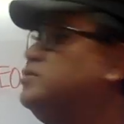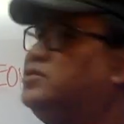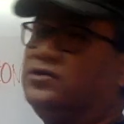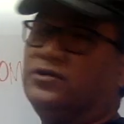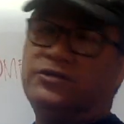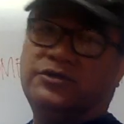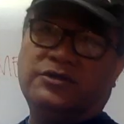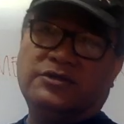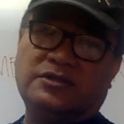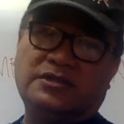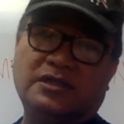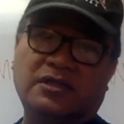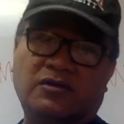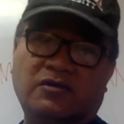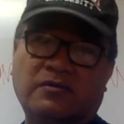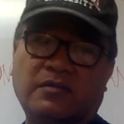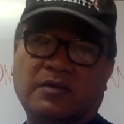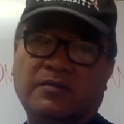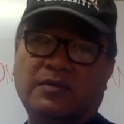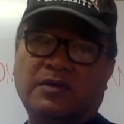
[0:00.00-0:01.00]
sure you still
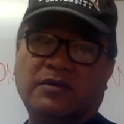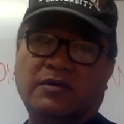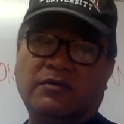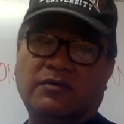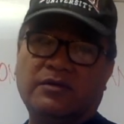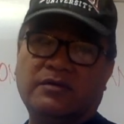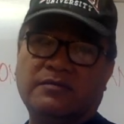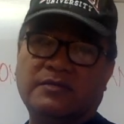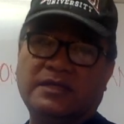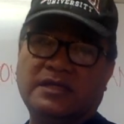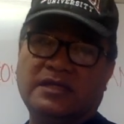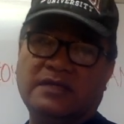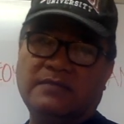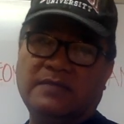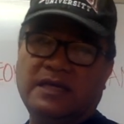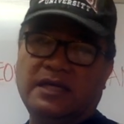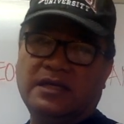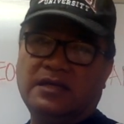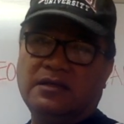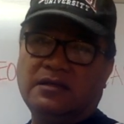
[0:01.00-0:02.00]
remember arithmetic
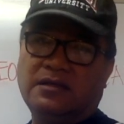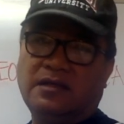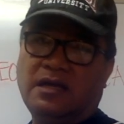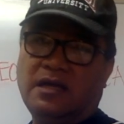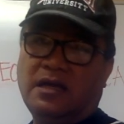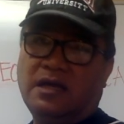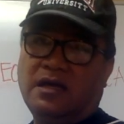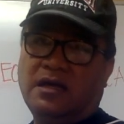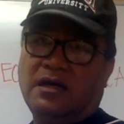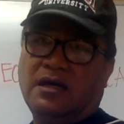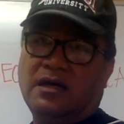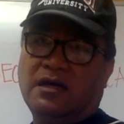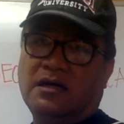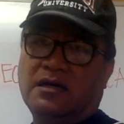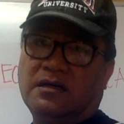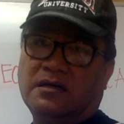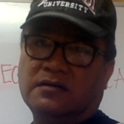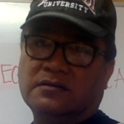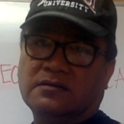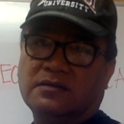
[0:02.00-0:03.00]
mean.
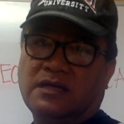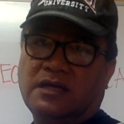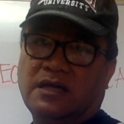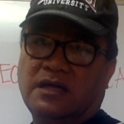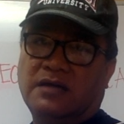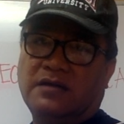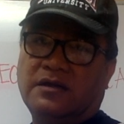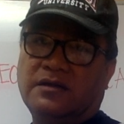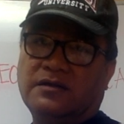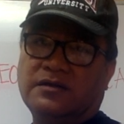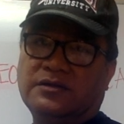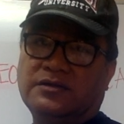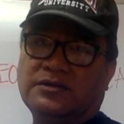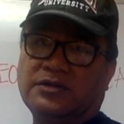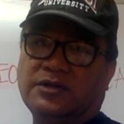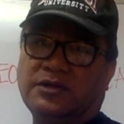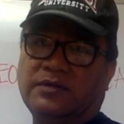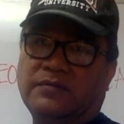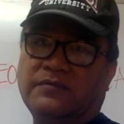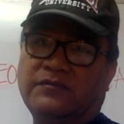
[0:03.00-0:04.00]
Uh, another
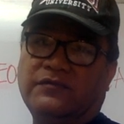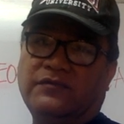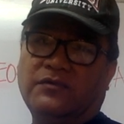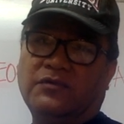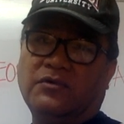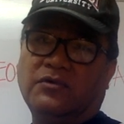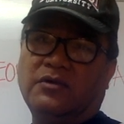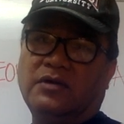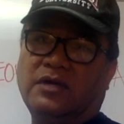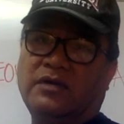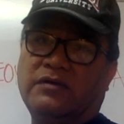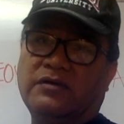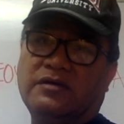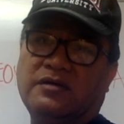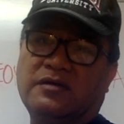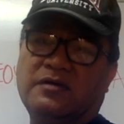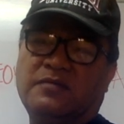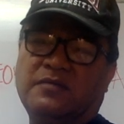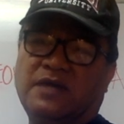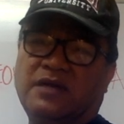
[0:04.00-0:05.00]
term for arith
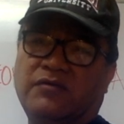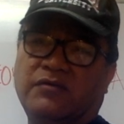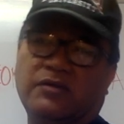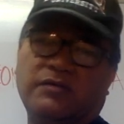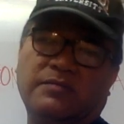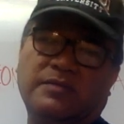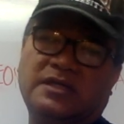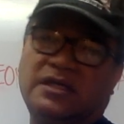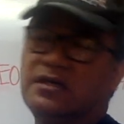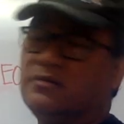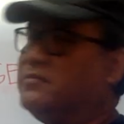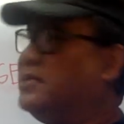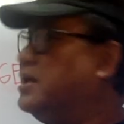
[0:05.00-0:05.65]
arithmetic